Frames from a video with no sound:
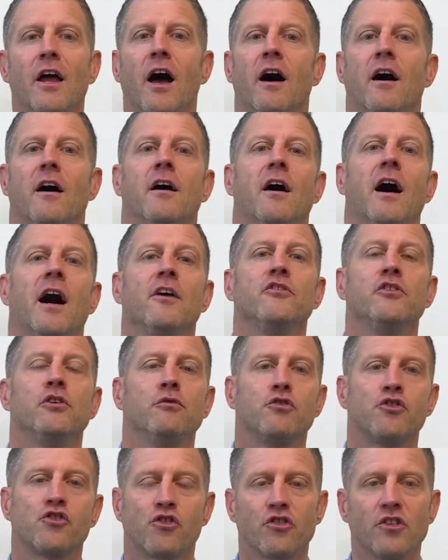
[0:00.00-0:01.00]
And you
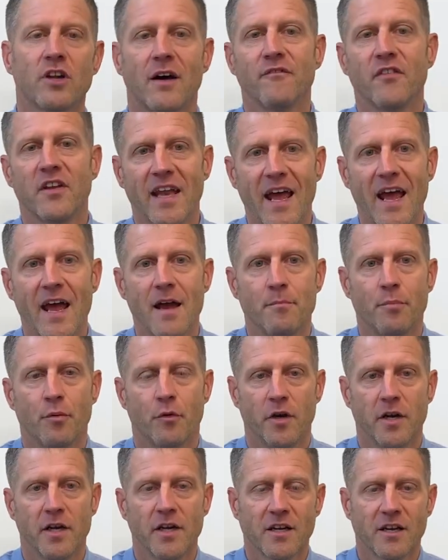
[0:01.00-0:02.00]
should have an air
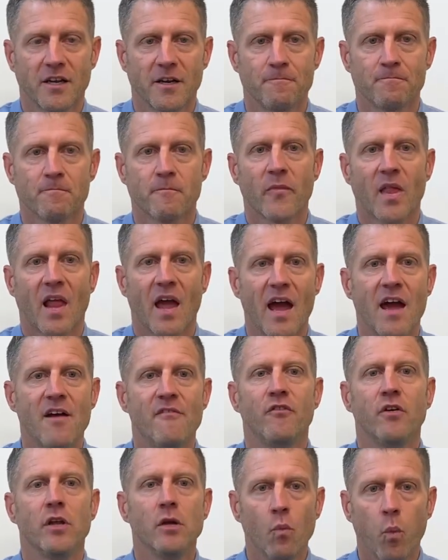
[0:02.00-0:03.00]
brake
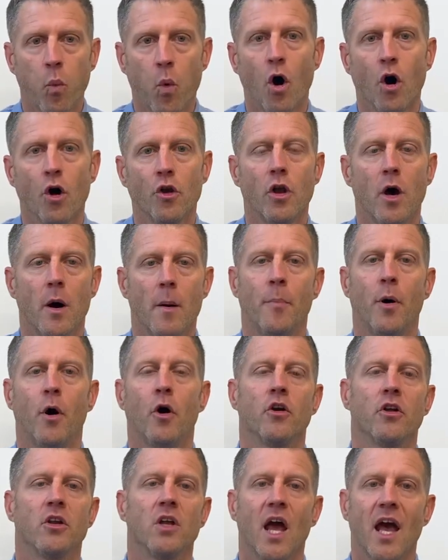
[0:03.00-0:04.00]
every
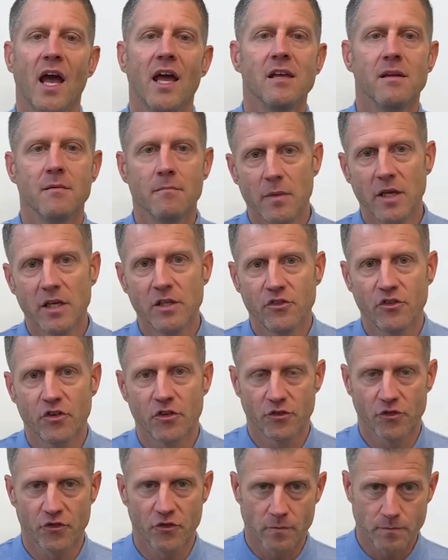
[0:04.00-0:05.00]
1.8
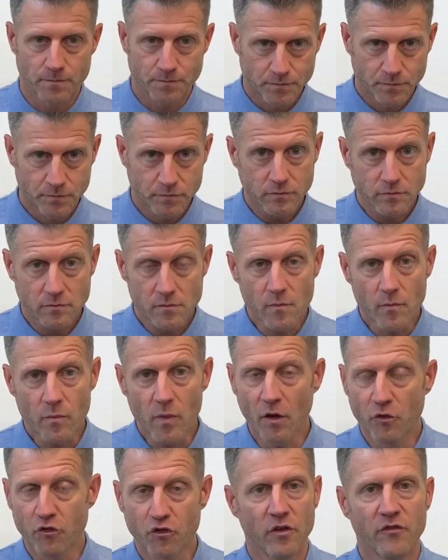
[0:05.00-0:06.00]
meters.
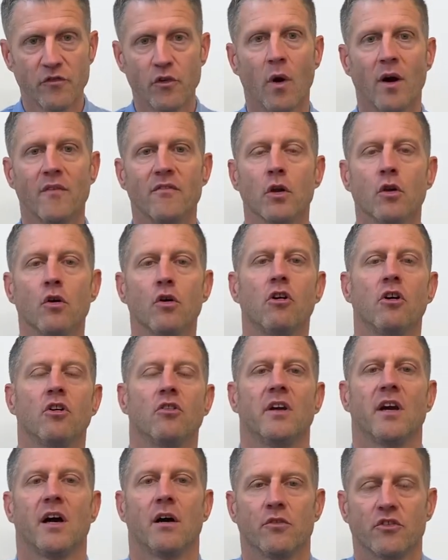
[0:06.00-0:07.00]
So if you have a look on
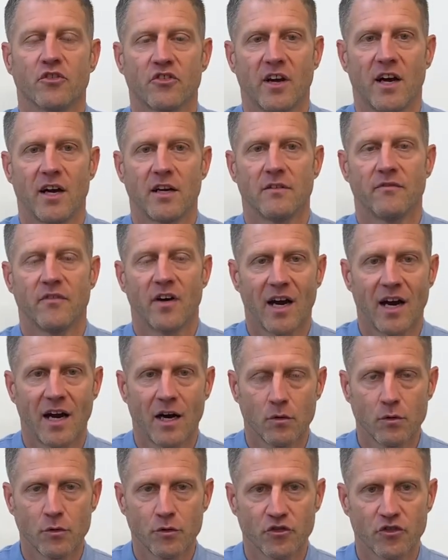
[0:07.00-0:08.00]
the outside of a
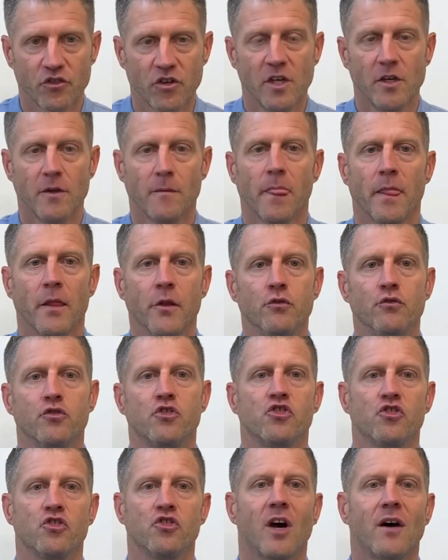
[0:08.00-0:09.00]
house, you
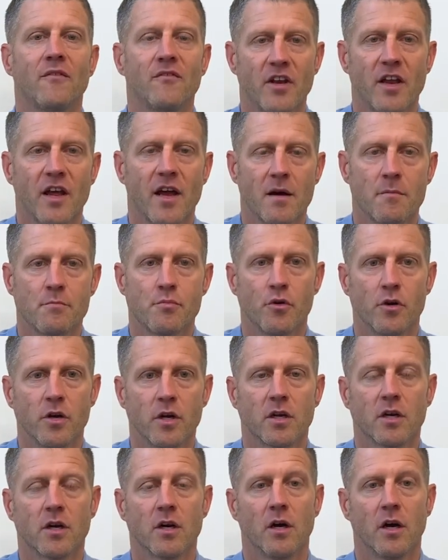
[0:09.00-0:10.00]
should have an air
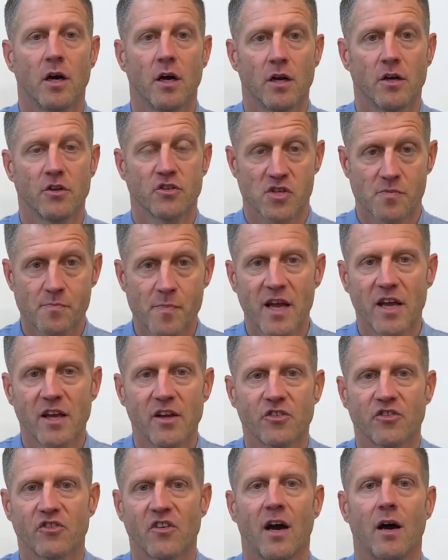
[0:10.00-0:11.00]
brake
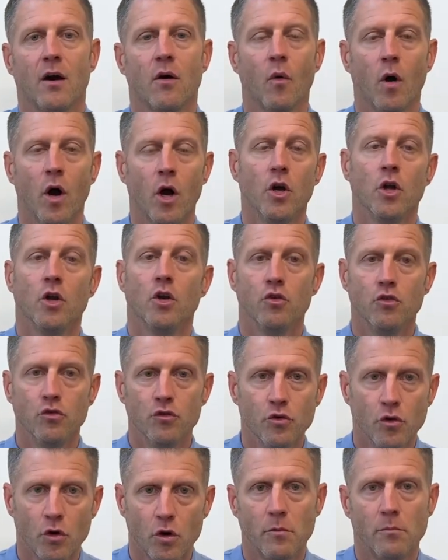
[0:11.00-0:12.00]
spaced out
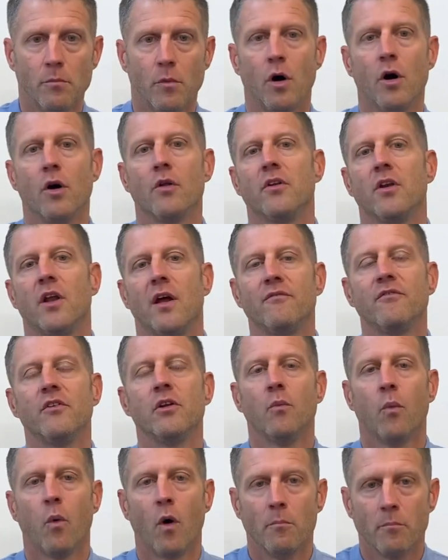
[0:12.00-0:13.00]
no more than
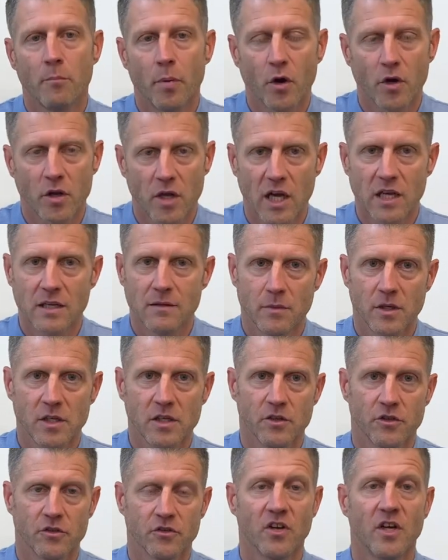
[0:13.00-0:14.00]
every 1.8
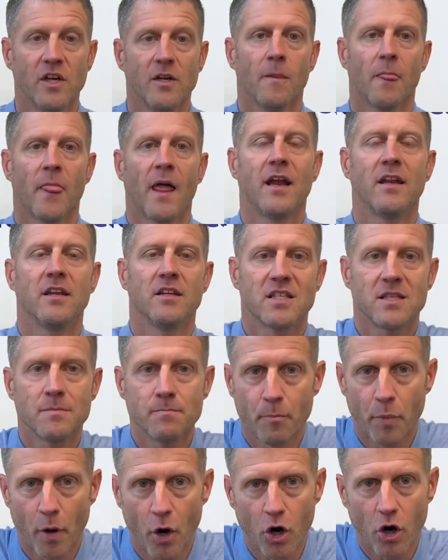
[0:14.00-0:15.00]
meters. And it's
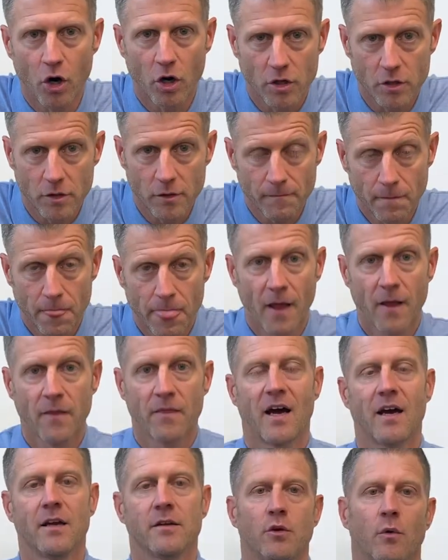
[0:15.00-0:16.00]
important
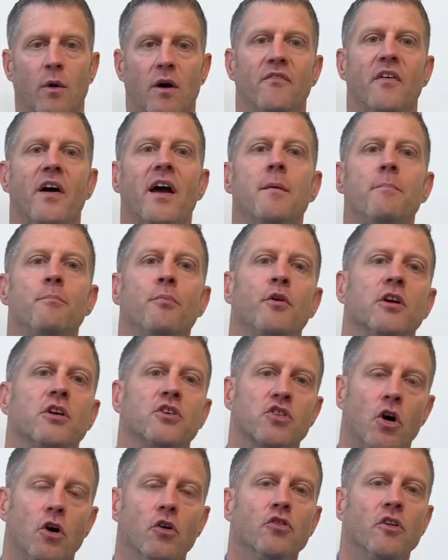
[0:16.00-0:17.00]
that you have air brakes
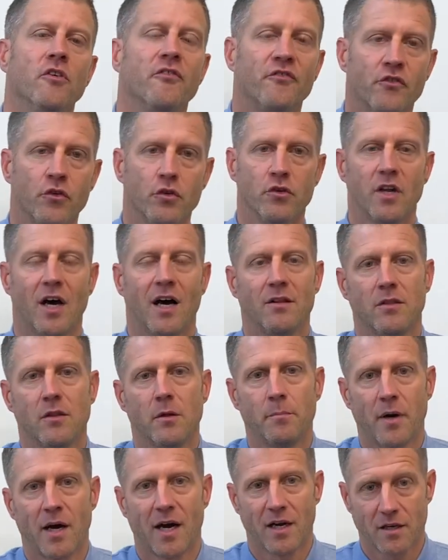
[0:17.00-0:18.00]
on the front and the
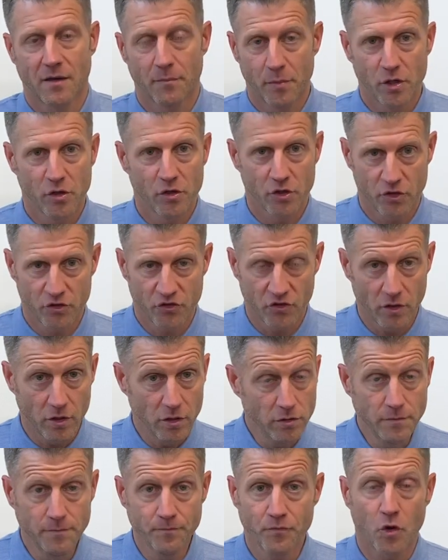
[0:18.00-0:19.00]
back, because
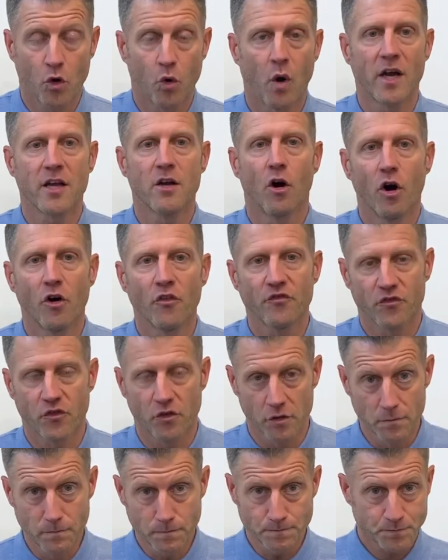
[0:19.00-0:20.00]
quite
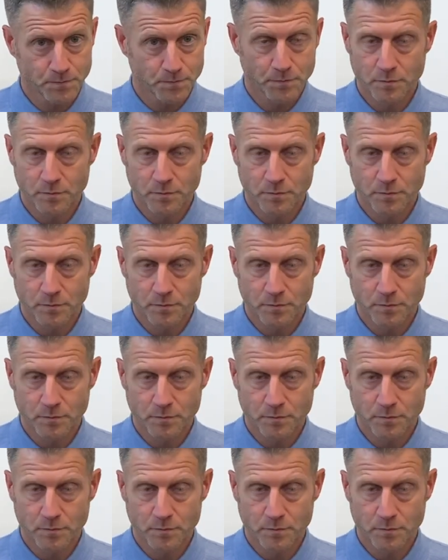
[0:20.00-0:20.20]
often,